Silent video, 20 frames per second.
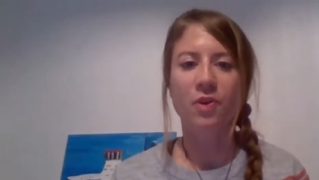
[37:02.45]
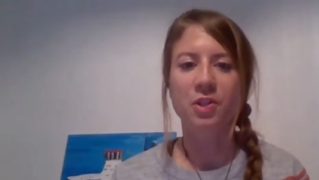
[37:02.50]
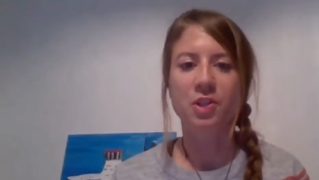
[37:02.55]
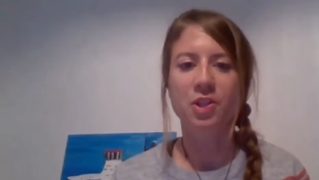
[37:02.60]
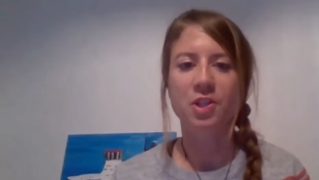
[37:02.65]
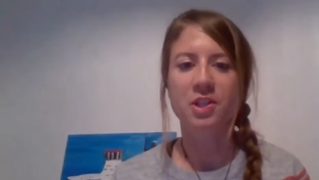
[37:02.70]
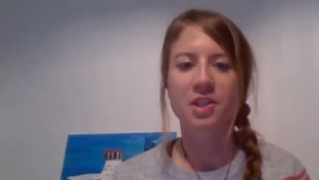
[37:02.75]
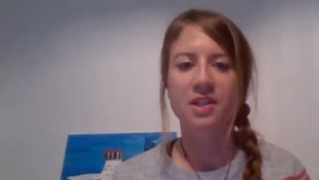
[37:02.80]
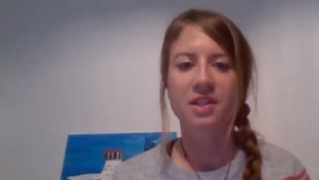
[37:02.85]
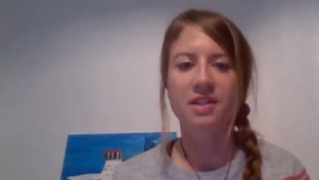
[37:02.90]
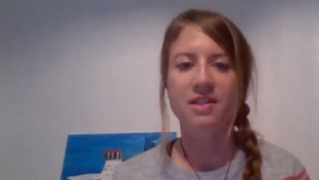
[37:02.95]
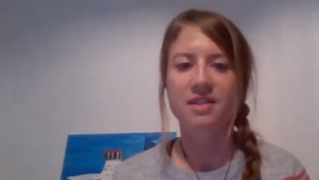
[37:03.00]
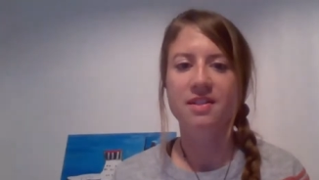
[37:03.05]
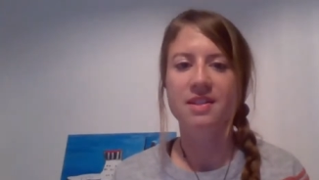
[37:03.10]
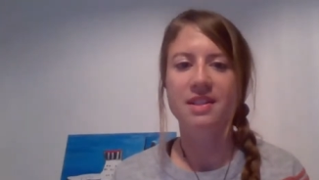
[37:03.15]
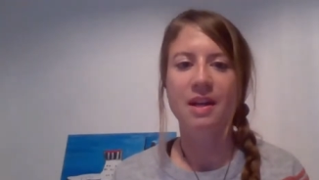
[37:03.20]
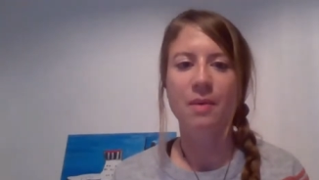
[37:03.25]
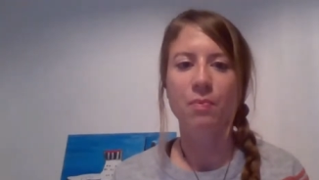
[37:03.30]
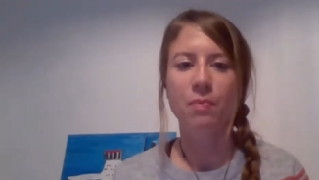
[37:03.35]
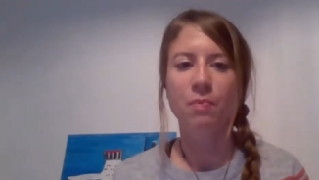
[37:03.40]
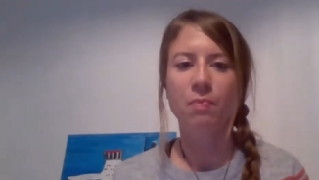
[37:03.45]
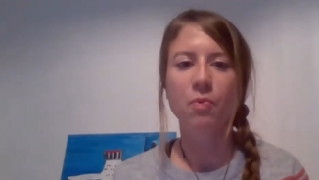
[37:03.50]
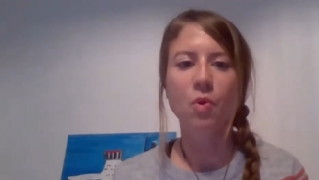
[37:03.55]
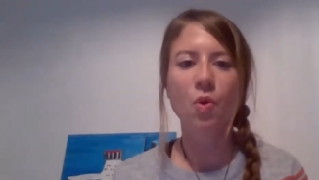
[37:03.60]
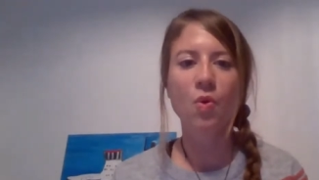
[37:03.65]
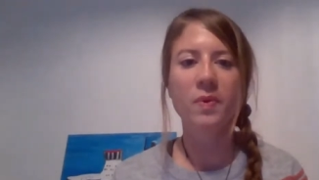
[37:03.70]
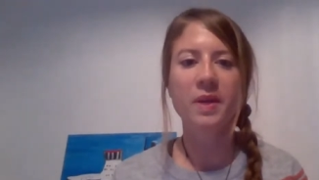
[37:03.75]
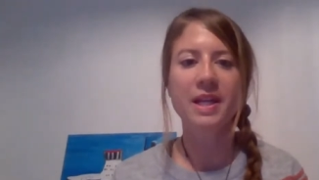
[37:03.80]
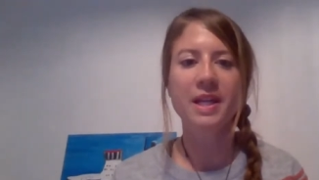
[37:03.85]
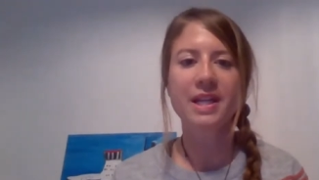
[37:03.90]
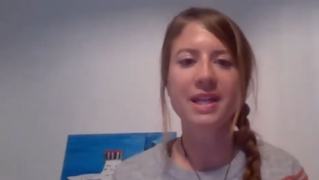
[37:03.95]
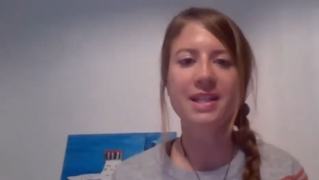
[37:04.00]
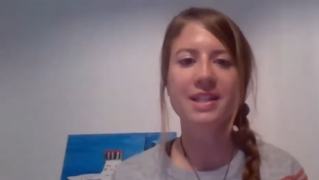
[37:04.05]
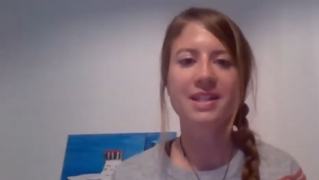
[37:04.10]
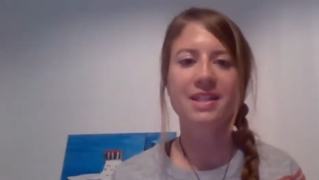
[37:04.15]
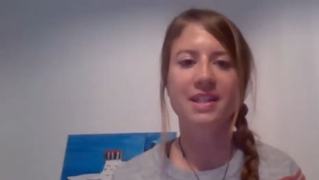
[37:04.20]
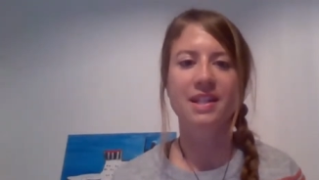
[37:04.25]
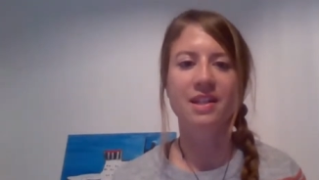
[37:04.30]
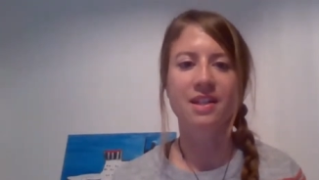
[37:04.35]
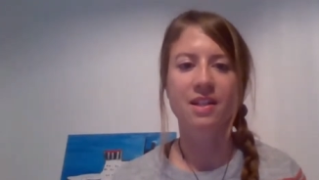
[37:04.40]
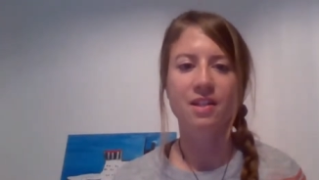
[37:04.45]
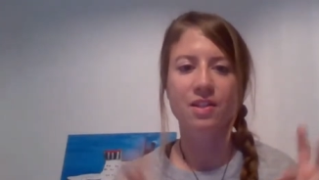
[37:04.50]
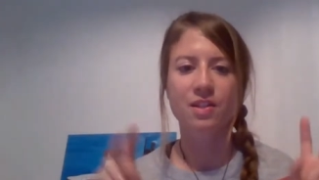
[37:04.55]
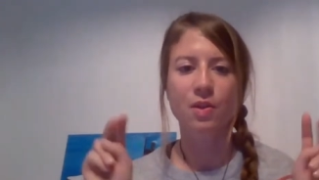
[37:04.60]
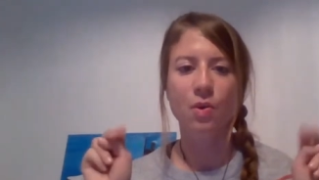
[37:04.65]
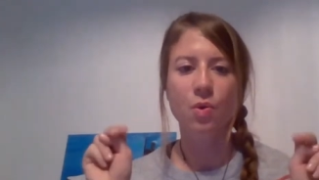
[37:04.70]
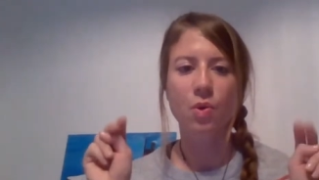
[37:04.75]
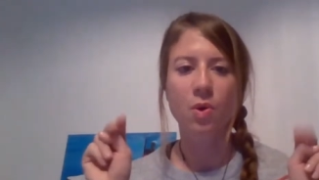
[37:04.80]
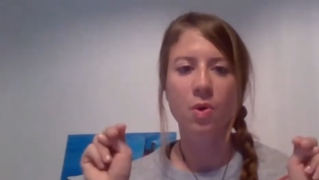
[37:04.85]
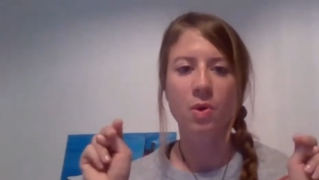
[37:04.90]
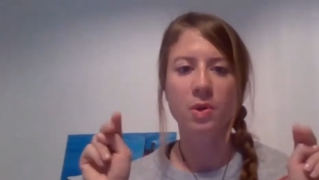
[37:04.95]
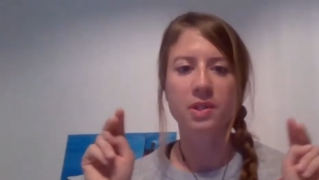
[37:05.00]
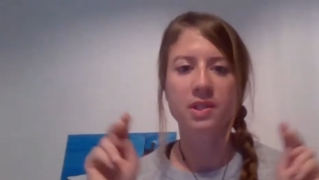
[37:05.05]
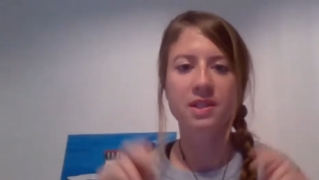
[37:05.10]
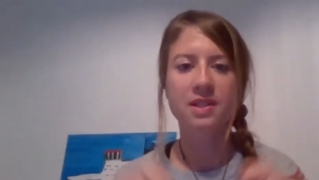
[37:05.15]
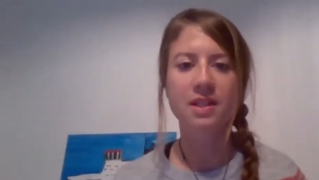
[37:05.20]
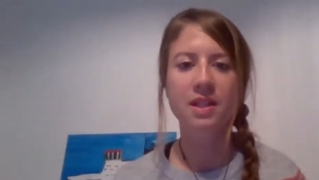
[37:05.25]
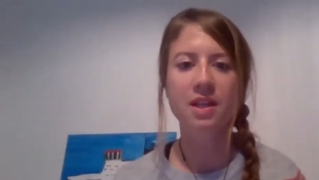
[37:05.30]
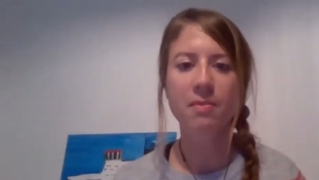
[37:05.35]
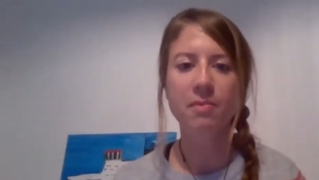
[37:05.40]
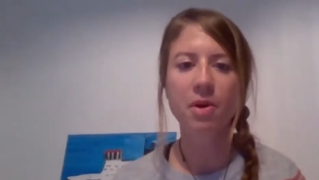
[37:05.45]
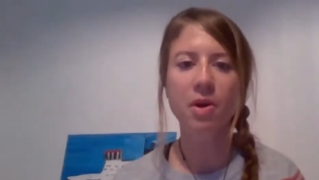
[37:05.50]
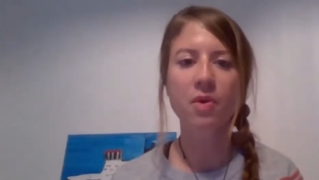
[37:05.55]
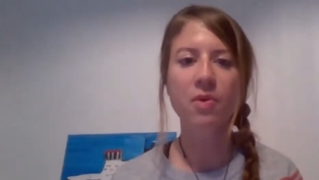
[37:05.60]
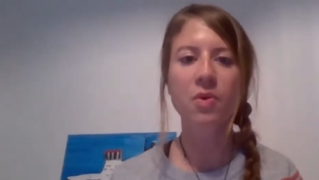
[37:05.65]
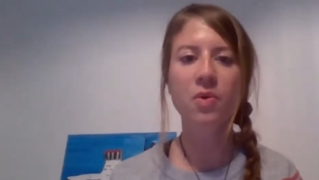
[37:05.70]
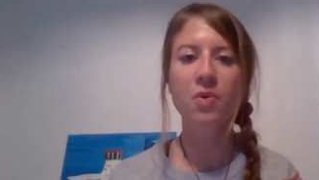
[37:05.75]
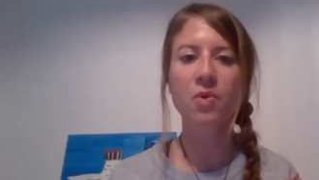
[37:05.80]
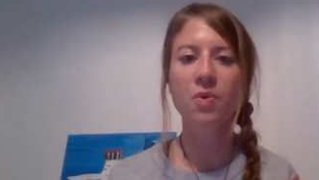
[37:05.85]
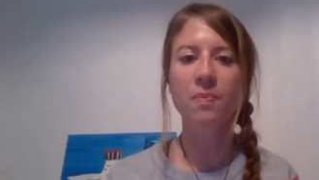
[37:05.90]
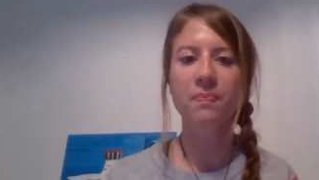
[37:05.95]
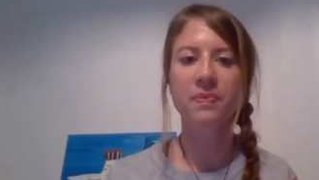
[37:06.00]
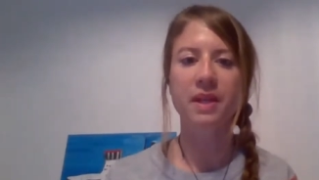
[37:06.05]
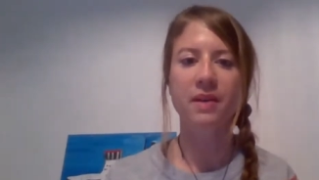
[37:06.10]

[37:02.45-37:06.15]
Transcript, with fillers: watched some movies in the so called cinema room.